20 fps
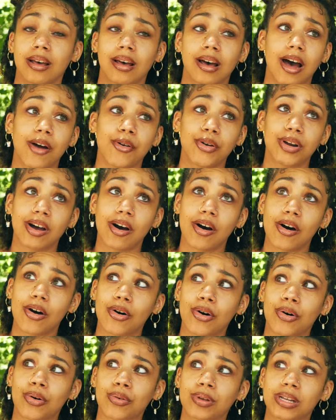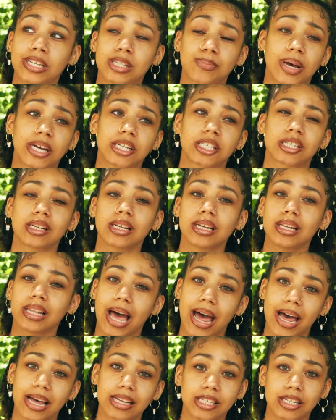I recall, especially
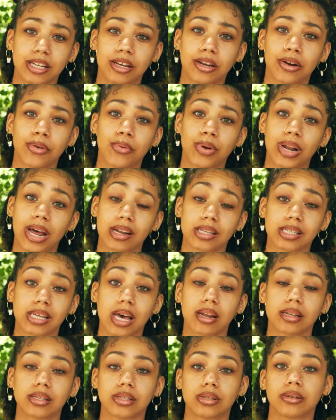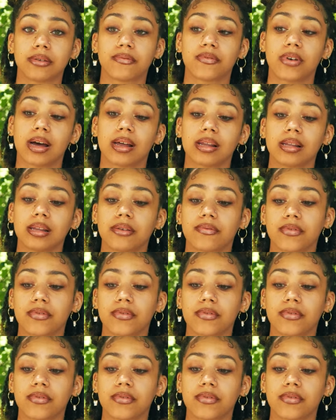last year when I decided to finally